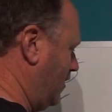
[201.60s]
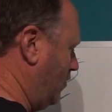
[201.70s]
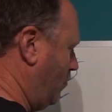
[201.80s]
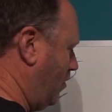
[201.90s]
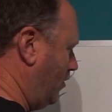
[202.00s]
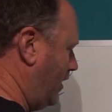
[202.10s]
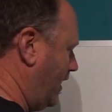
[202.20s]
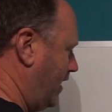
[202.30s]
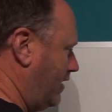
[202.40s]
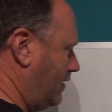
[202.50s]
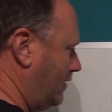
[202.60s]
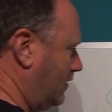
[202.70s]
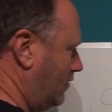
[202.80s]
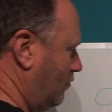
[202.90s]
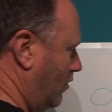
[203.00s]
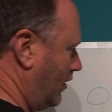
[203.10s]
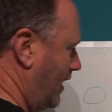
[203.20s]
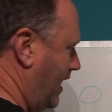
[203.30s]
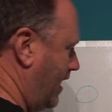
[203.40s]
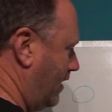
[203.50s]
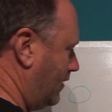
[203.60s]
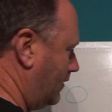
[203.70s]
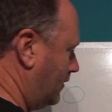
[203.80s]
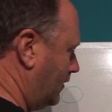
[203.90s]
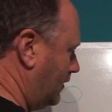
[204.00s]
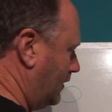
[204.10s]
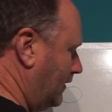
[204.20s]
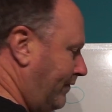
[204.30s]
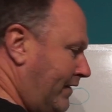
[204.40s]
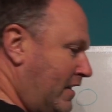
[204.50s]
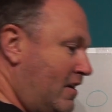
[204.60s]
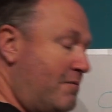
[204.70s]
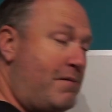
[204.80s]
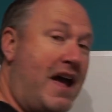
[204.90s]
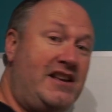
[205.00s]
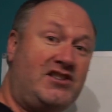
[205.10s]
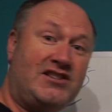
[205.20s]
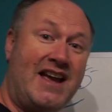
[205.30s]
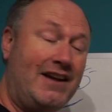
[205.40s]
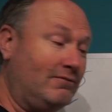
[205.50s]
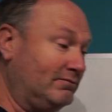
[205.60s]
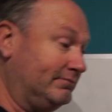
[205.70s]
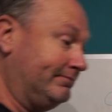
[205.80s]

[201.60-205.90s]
one here, and one here. Pace it out.